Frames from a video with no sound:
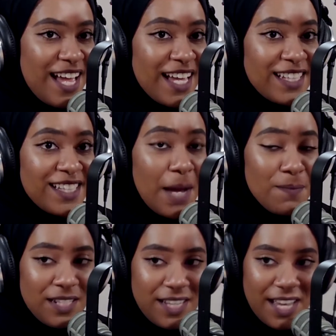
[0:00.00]
and
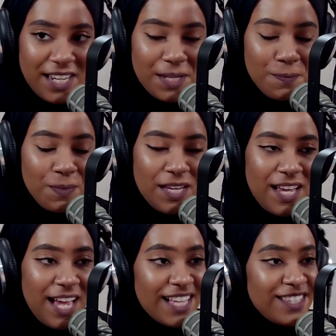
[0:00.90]
Abdul Karim.
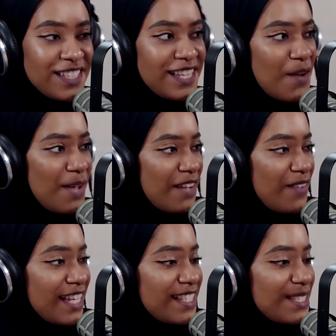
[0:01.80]
And today we
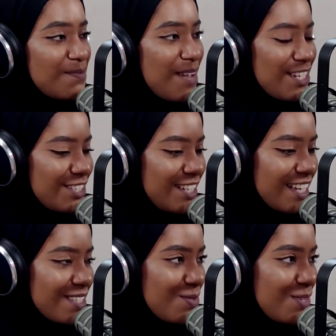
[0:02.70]
have a special
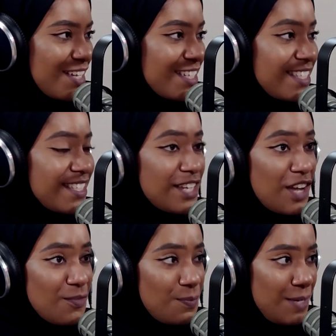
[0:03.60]
guest with us,
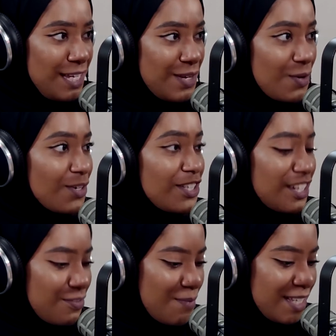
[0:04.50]
Chef B, or
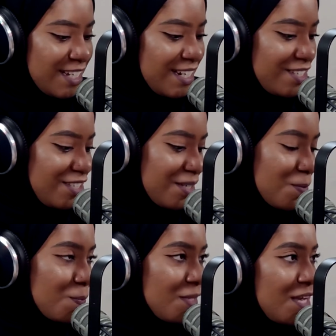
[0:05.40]
Chef Bader
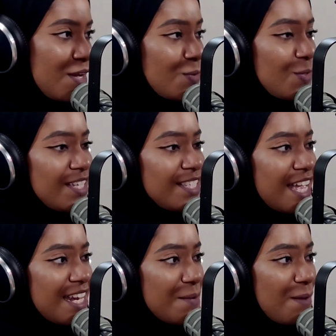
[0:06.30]
Najeeb, who is
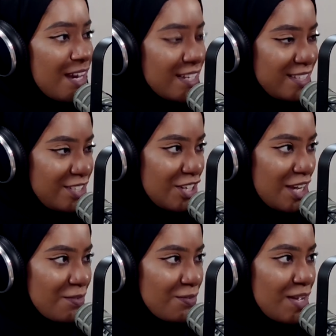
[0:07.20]
an Emirati
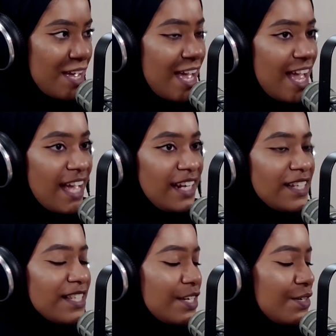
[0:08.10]
chef
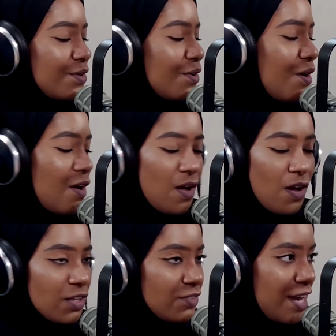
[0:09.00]
and is an
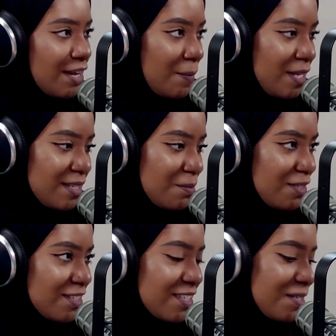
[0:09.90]
all-around amazing
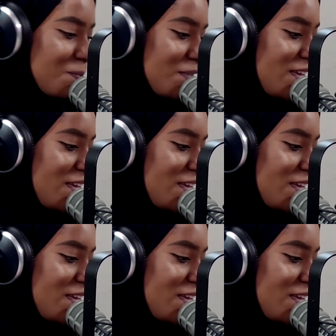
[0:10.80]
person.